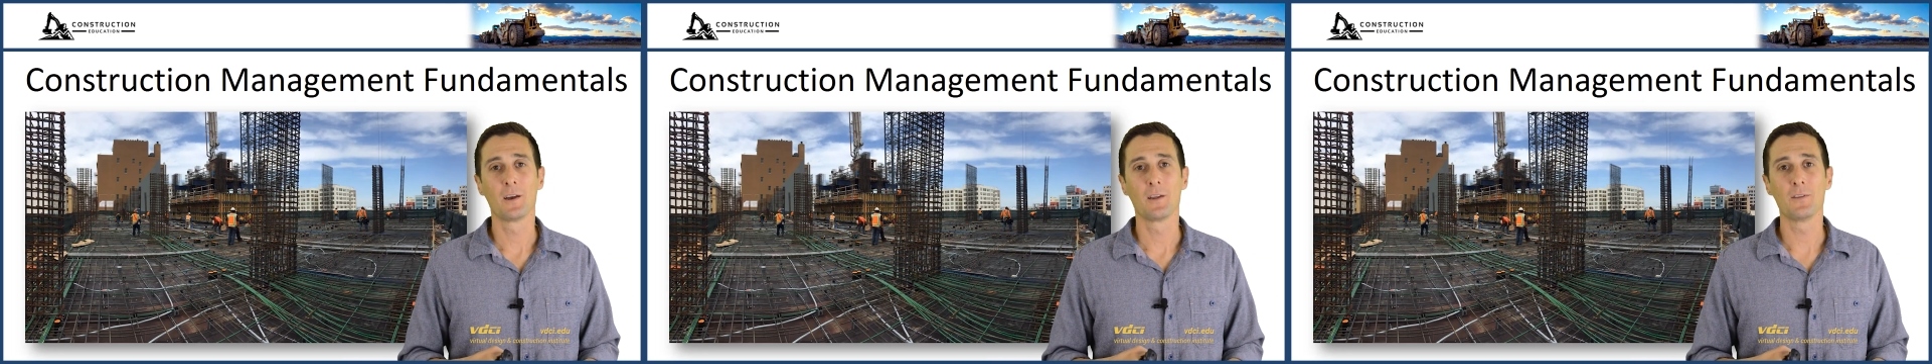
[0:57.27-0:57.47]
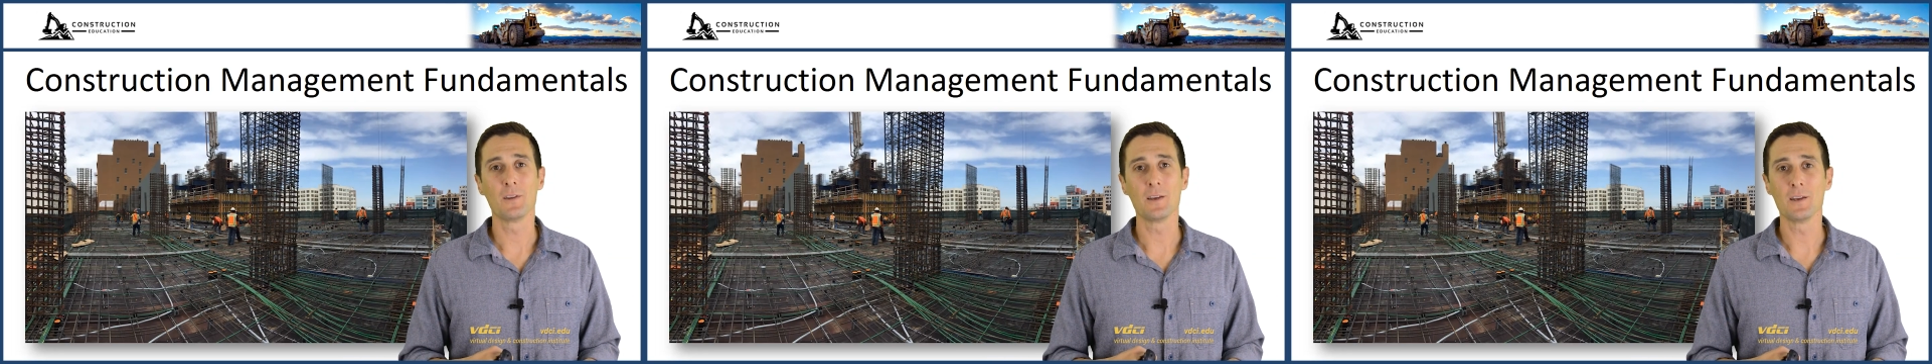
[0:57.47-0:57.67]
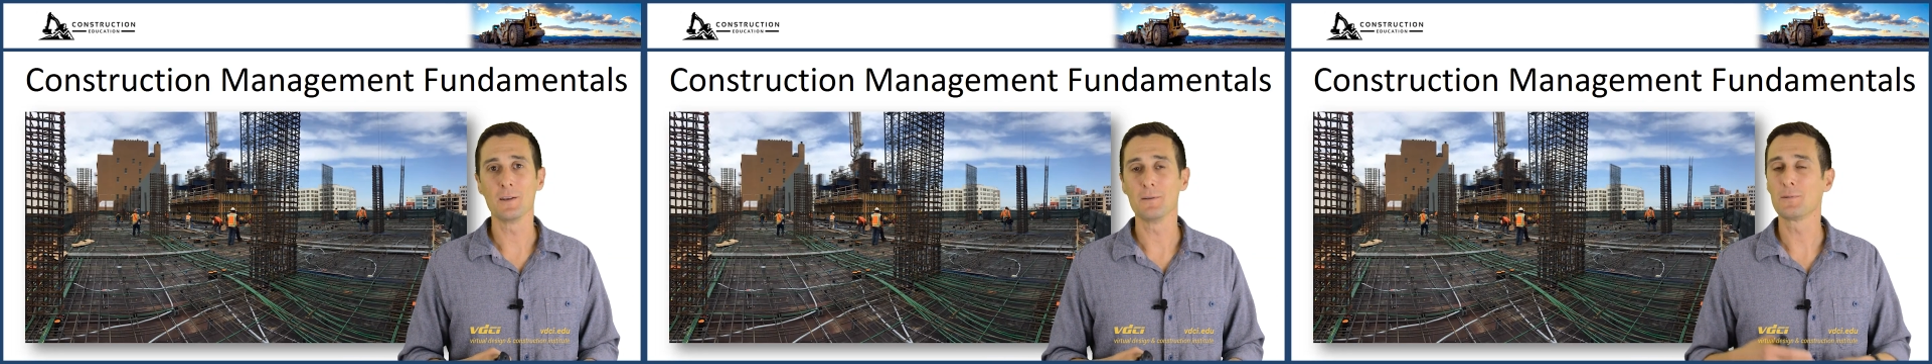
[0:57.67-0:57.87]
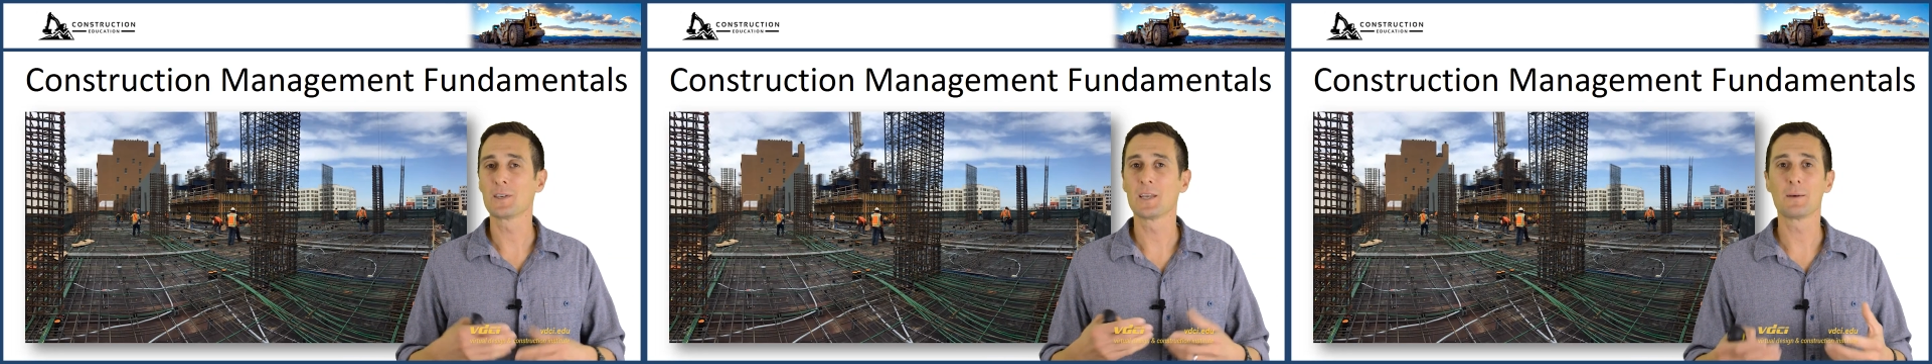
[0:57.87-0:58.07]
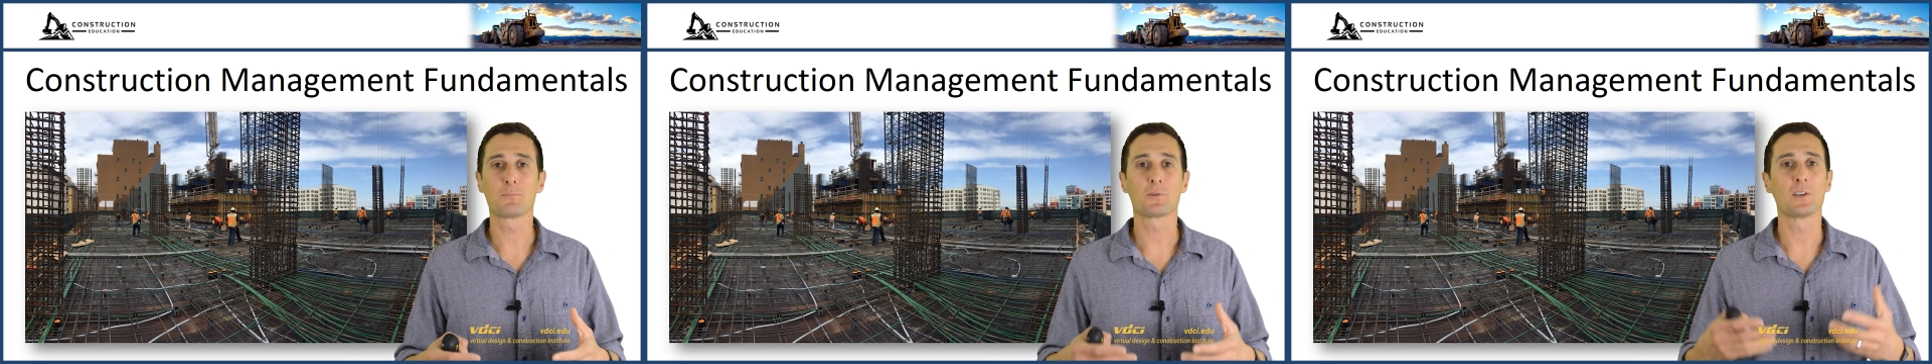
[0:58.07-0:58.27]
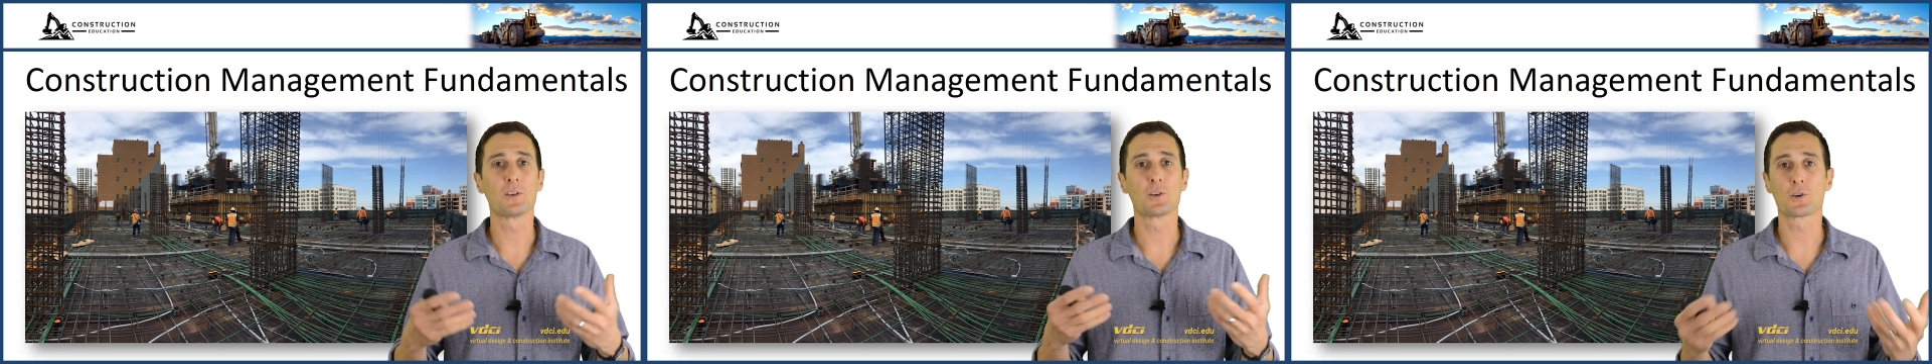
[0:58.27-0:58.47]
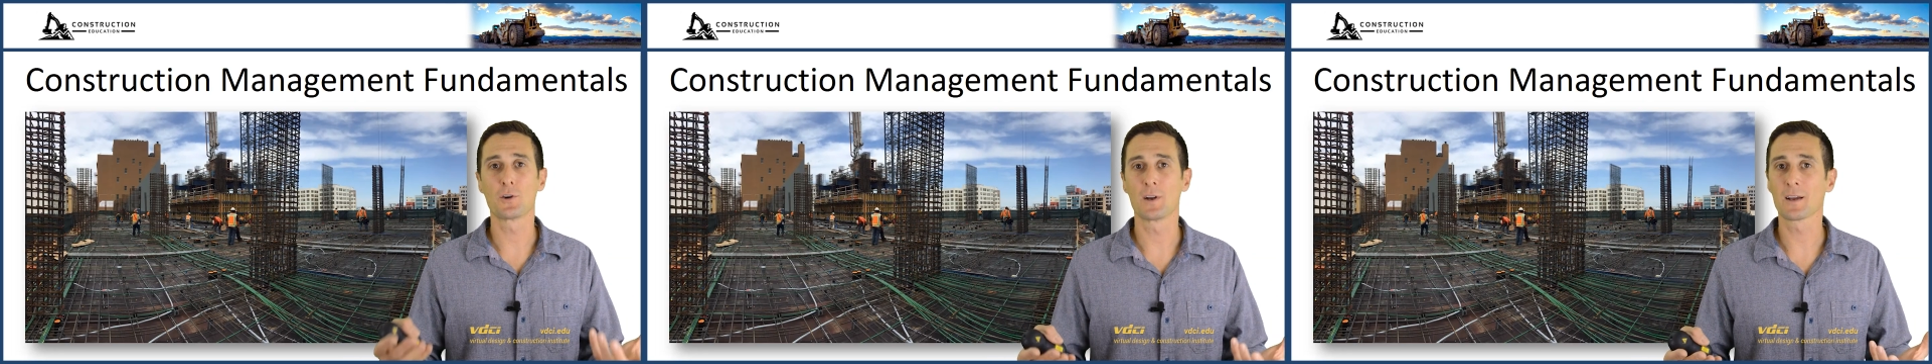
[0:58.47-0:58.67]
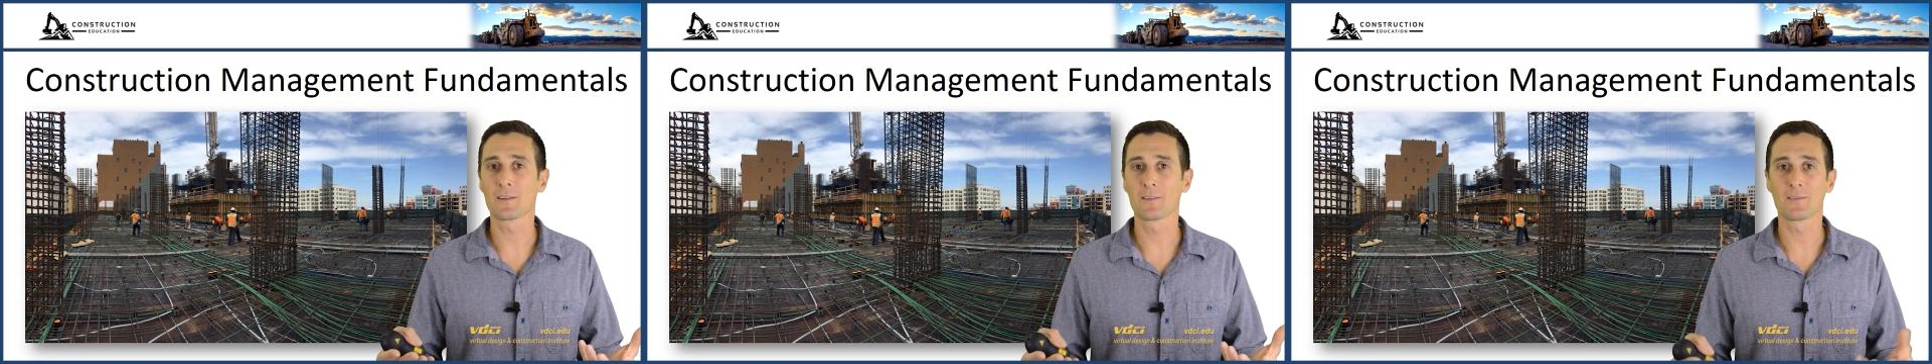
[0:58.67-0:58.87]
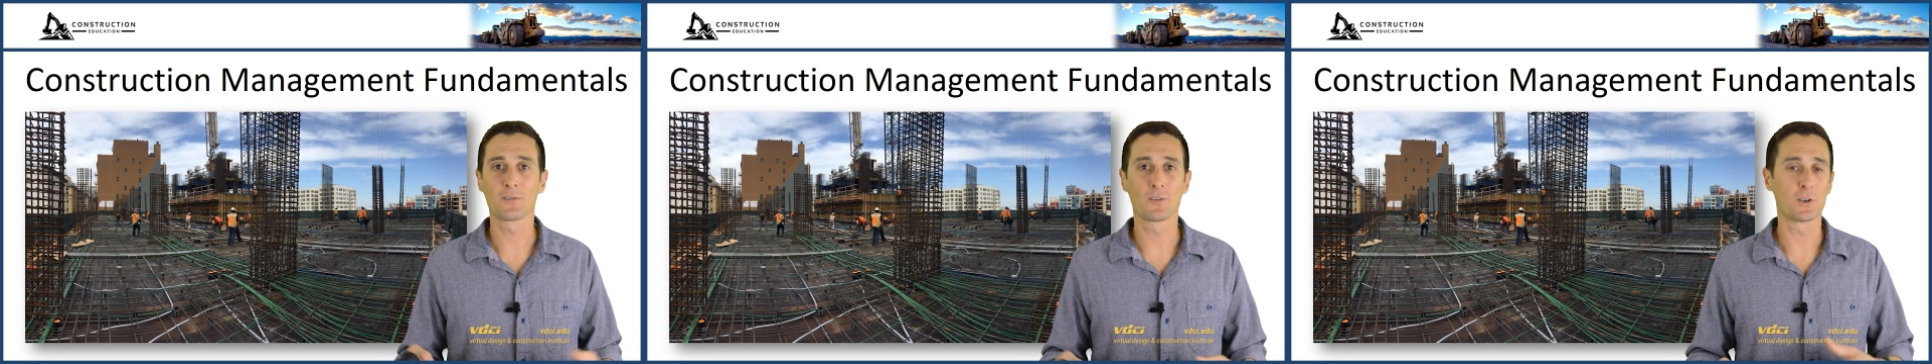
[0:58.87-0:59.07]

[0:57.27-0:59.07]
the tips and tricks, the